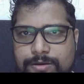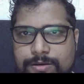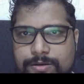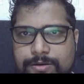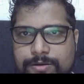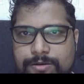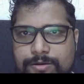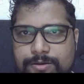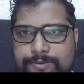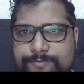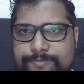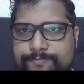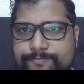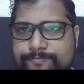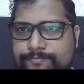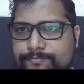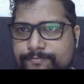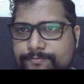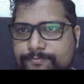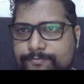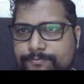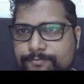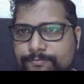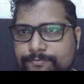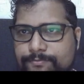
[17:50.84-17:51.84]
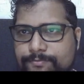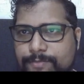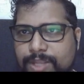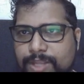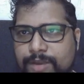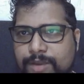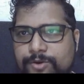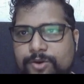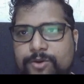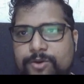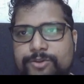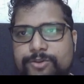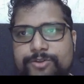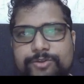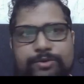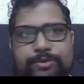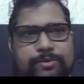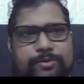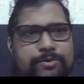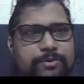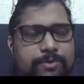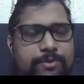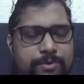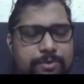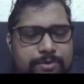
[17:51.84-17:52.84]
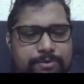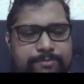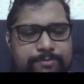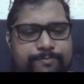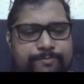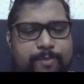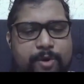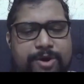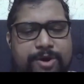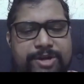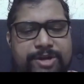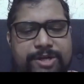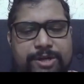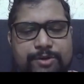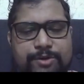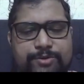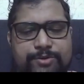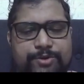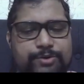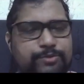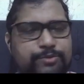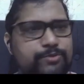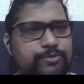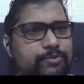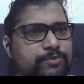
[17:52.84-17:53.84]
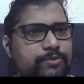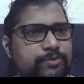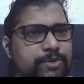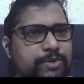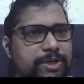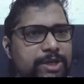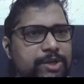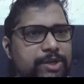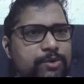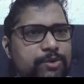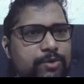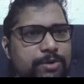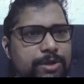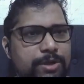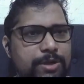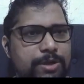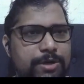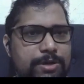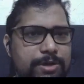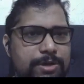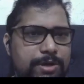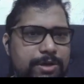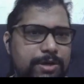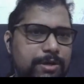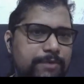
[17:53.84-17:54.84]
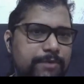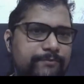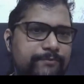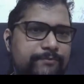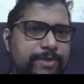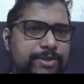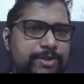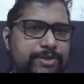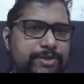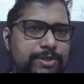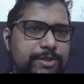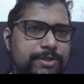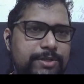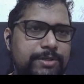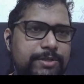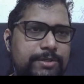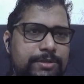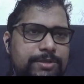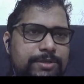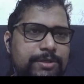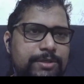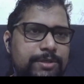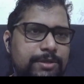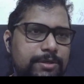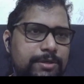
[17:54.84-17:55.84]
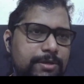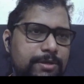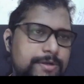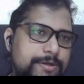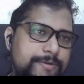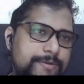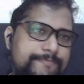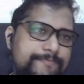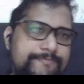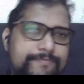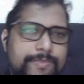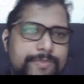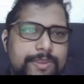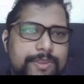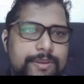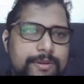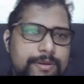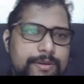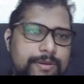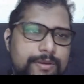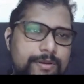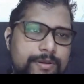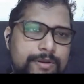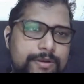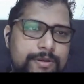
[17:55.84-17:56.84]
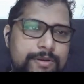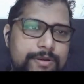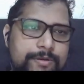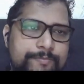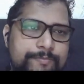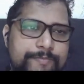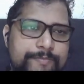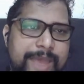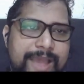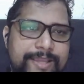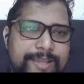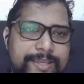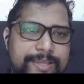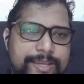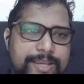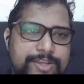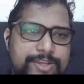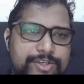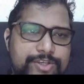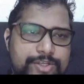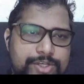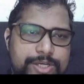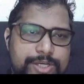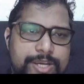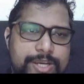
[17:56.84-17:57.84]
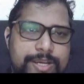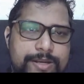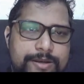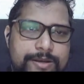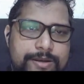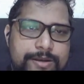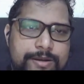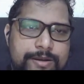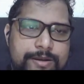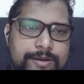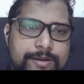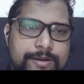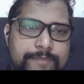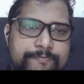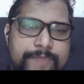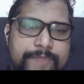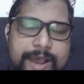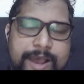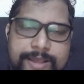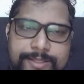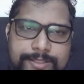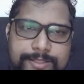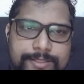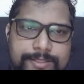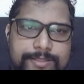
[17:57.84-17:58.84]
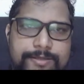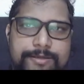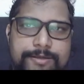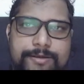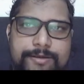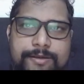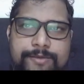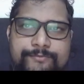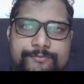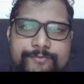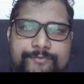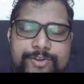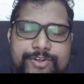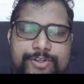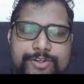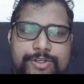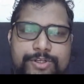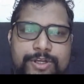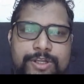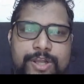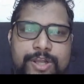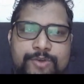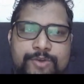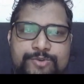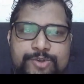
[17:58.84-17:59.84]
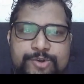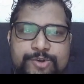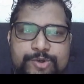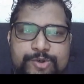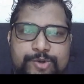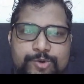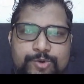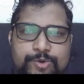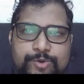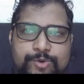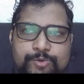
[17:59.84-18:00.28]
I would also point out to EOLearn, which is a package in Python, which allows you to